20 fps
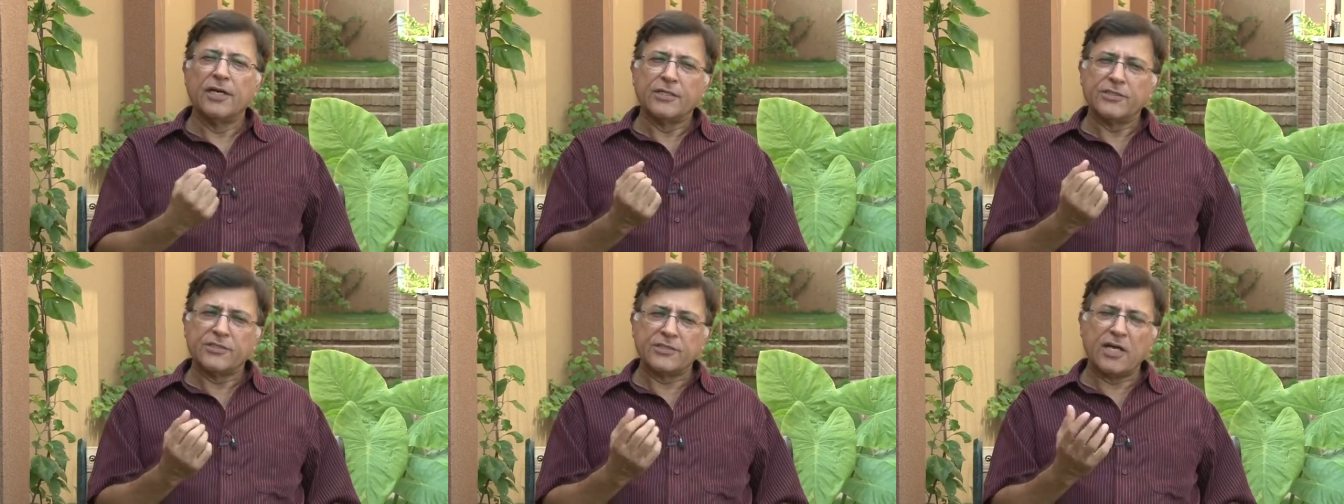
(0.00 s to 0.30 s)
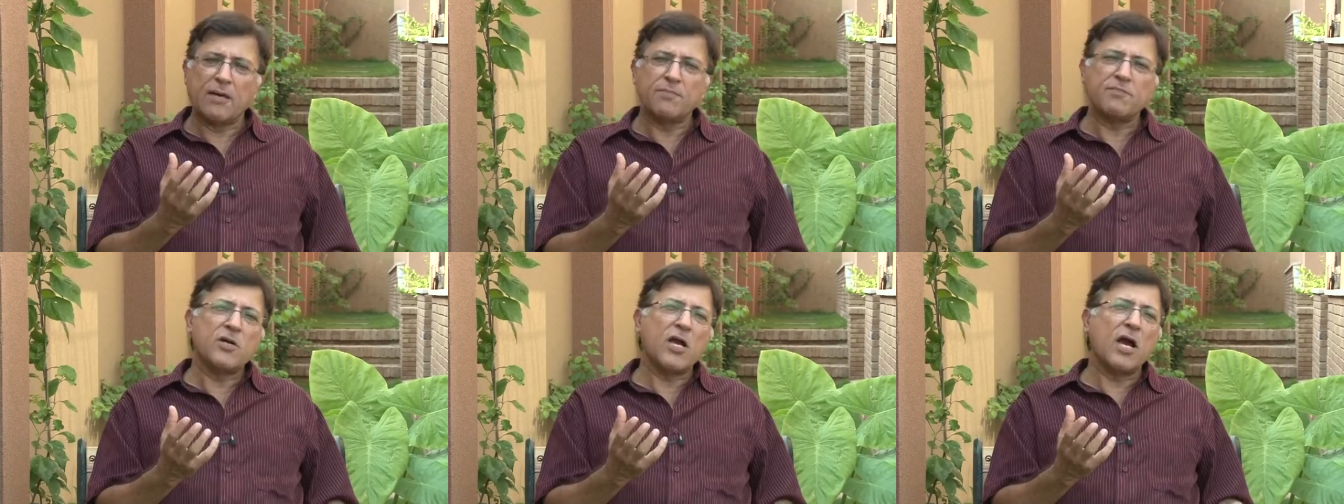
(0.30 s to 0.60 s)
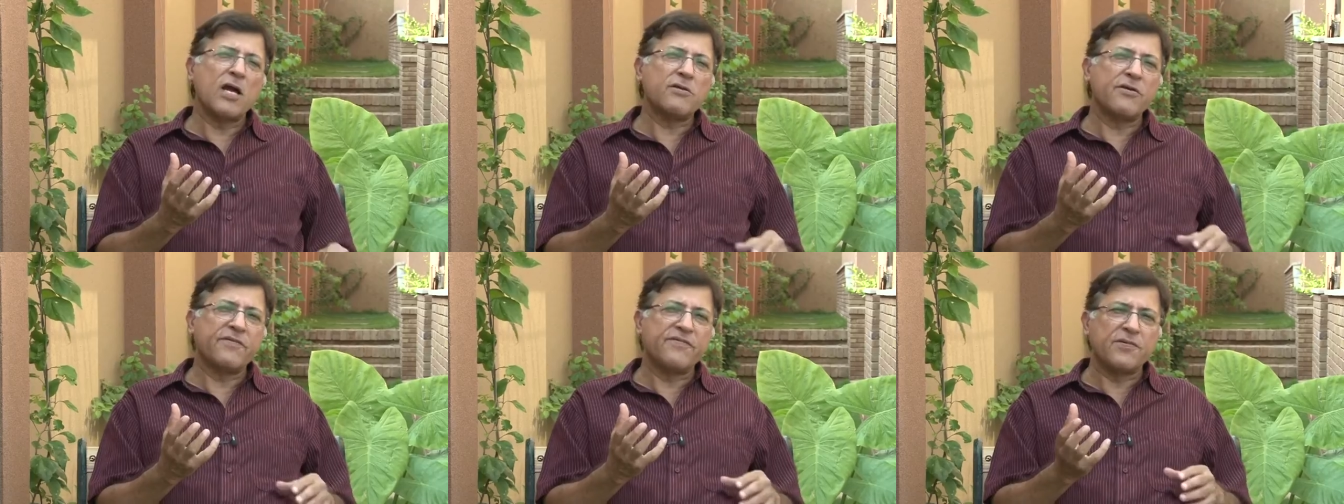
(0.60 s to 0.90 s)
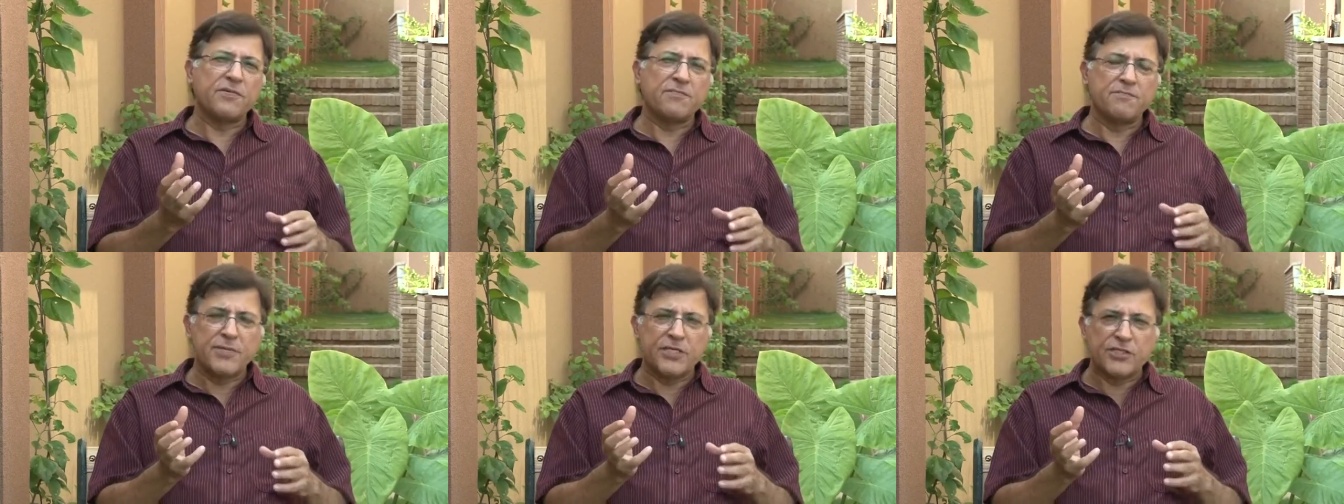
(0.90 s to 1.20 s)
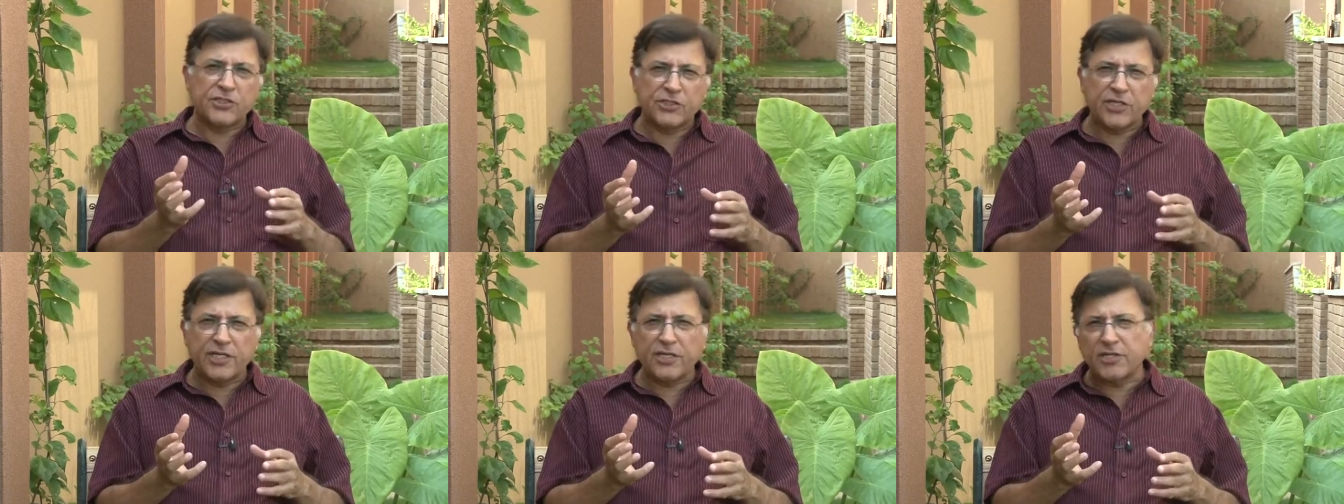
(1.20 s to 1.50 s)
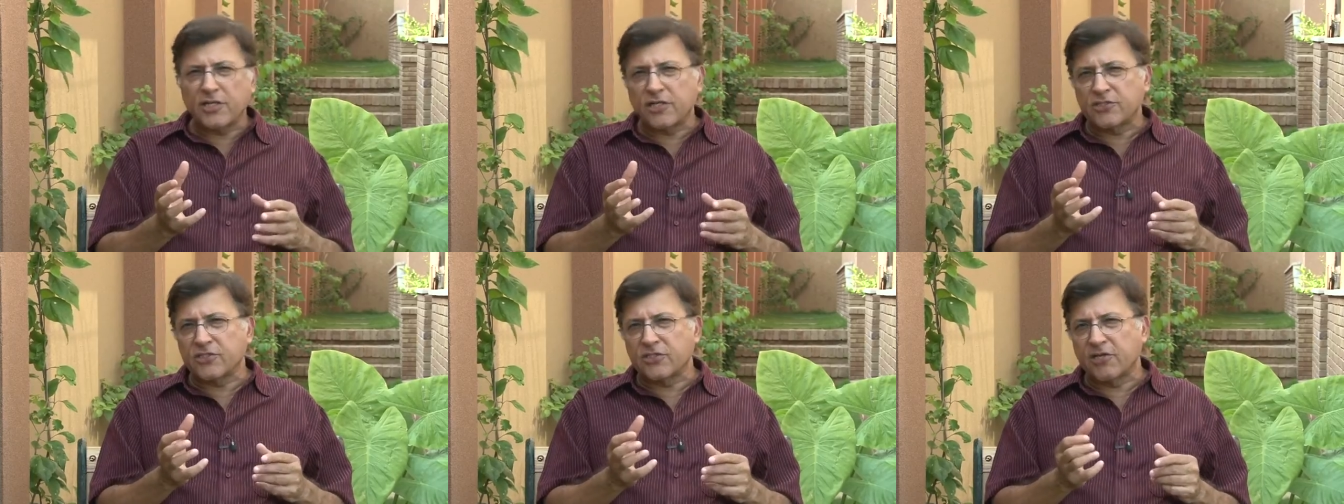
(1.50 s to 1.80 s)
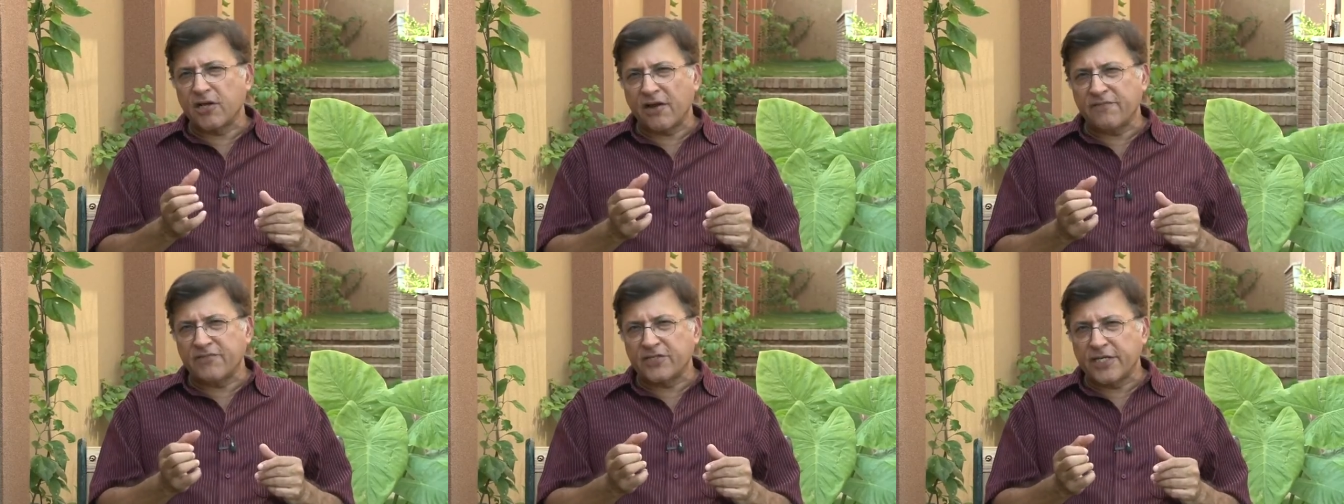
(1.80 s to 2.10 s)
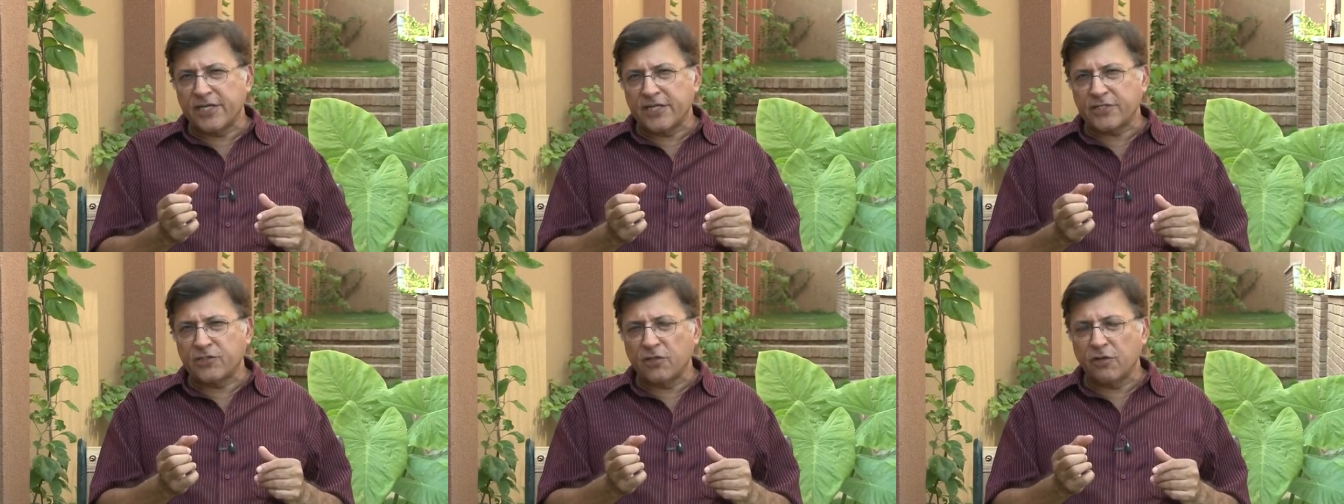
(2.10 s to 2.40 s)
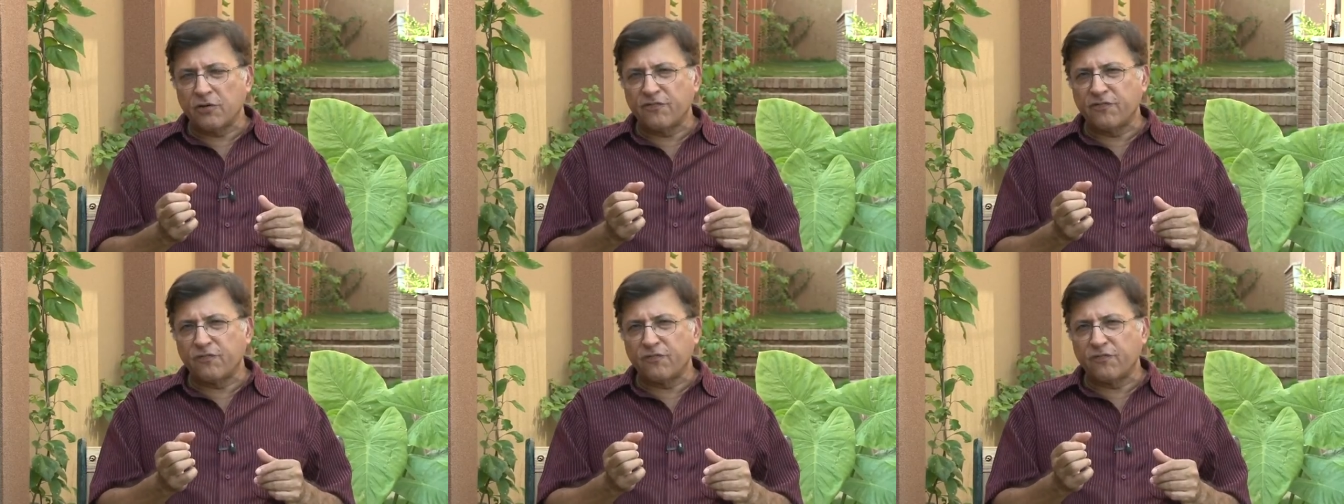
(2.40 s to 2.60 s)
Some kind of a mysterious gravitational